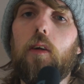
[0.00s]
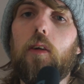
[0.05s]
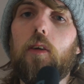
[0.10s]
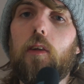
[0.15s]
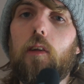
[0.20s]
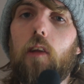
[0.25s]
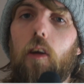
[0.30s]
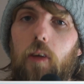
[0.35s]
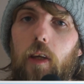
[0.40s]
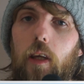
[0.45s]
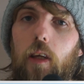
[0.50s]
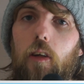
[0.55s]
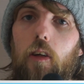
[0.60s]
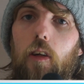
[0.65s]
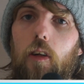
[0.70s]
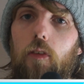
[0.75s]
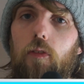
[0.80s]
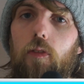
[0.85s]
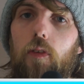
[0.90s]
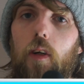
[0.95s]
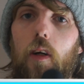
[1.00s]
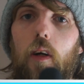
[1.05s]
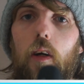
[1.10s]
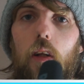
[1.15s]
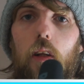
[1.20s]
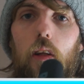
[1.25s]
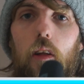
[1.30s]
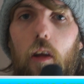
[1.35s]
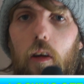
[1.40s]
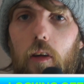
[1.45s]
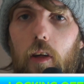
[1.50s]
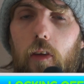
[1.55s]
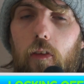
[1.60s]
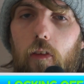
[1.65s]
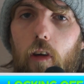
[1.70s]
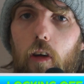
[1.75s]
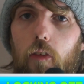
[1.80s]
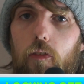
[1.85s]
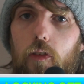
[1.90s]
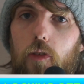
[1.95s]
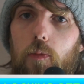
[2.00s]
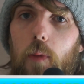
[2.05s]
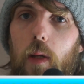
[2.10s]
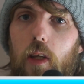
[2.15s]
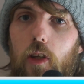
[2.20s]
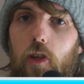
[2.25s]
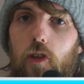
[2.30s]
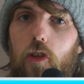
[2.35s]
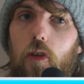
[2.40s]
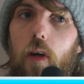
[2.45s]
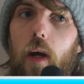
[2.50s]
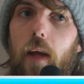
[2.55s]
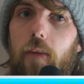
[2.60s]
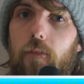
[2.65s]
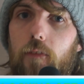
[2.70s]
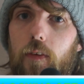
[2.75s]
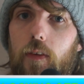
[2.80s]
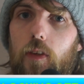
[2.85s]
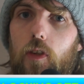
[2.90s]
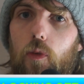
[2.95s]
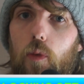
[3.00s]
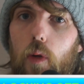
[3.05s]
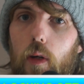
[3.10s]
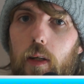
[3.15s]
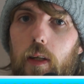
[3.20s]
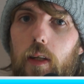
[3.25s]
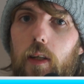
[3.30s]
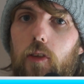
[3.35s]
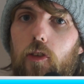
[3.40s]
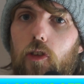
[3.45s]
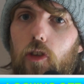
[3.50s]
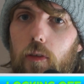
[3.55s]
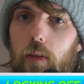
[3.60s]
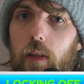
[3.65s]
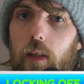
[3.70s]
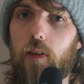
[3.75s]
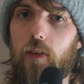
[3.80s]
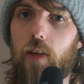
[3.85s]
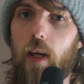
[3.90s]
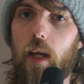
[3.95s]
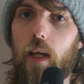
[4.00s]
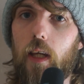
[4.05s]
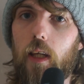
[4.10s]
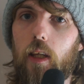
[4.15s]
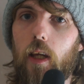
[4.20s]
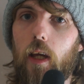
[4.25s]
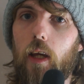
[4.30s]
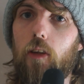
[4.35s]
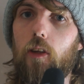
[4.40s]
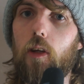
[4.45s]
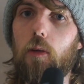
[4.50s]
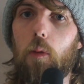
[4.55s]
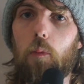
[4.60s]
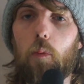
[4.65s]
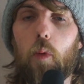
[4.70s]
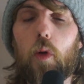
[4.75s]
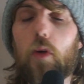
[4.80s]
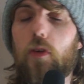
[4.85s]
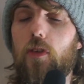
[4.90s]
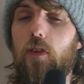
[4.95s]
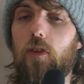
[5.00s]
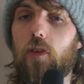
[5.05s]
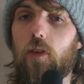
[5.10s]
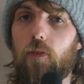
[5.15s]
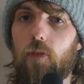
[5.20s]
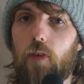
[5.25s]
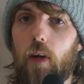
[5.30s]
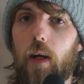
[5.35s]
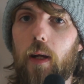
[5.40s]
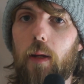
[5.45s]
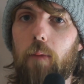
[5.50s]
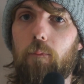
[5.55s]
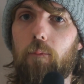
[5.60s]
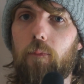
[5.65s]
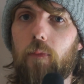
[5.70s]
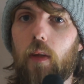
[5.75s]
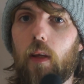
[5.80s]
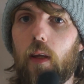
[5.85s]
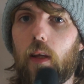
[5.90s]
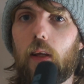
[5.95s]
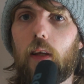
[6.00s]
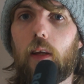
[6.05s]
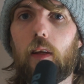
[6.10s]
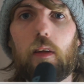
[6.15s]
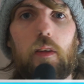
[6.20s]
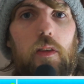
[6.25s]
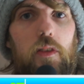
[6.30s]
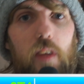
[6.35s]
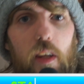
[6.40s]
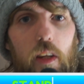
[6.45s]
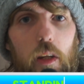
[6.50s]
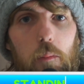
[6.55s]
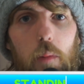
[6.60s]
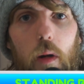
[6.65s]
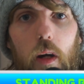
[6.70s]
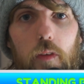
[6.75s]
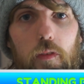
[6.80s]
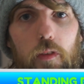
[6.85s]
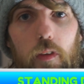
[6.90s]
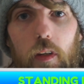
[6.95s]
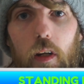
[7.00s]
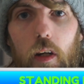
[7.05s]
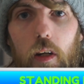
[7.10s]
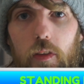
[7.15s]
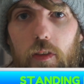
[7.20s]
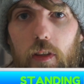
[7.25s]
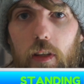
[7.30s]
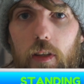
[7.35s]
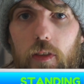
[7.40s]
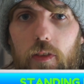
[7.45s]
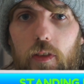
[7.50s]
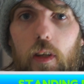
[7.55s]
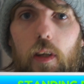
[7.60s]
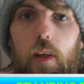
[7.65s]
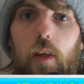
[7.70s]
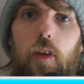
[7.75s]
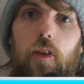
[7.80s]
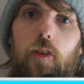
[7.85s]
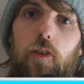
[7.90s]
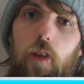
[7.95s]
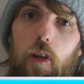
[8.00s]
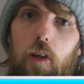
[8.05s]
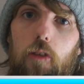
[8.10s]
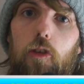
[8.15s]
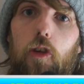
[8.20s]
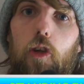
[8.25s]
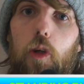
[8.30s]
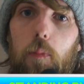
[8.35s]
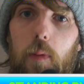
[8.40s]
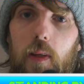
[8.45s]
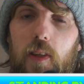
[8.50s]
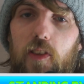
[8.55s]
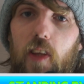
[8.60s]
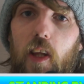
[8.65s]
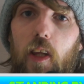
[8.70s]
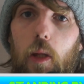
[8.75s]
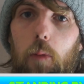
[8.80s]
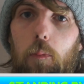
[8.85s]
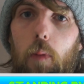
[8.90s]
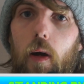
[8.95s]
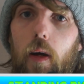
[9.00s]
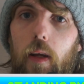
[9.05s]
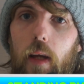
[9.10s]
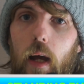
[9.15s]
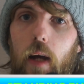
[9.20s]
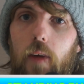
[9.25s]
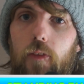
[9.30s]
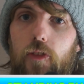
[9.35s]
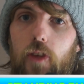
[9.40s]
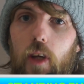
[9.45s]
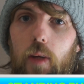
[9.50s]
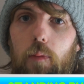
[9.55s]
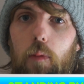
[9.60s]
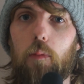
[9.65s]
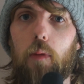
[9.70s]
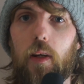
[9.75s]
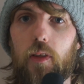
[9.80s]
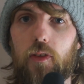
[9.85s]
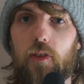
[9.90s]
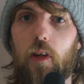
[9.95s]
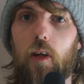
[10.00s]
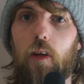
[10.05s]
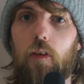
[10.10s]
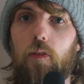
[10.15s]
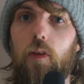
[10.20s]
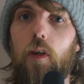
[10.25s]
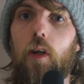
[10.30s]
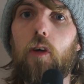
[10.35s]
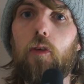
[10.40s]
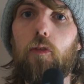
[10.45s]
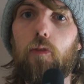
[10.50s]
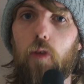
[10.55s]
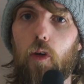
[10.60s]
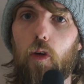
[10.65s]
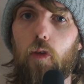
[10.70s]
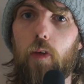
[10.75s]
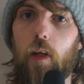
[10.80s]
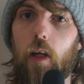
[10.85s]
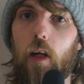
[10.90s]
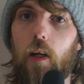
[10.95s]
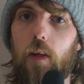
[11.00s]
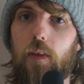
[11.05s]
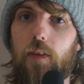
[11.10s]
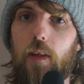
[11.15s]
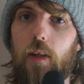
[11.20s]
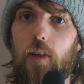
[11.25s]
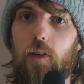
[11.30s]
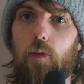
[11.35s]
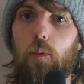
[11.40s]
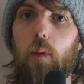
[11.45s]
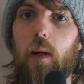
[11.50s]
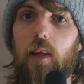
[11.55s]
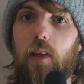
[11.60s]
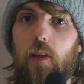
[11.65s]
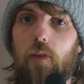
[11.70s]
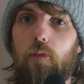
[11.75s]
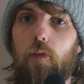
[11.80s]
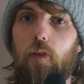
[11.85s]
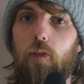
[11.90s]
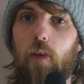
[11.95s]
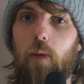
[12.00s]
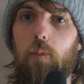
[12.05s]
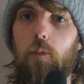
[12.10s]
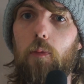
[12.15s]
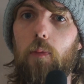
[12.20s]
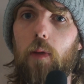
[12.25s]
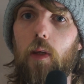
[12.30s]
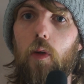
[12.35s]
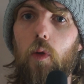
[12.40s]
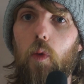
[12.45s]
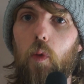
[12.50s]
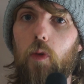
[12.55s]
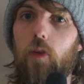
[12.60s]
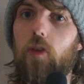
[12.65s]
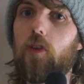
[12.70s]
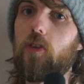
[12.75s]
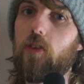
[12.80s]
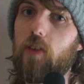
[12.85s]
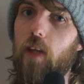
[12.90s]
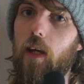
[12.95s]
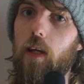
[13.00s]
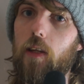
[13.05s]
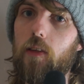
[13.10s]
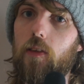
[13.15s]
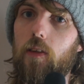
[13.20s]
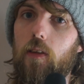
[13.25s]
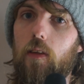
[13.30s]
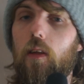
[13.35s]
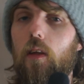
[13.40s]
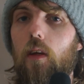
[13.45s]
Locking off. Locking off is making sure everyone is quiet during a take and no one walks into frame. Standing by for an artist. So you could be standing by outside the rest off for the artist, waiting for them to be called to set.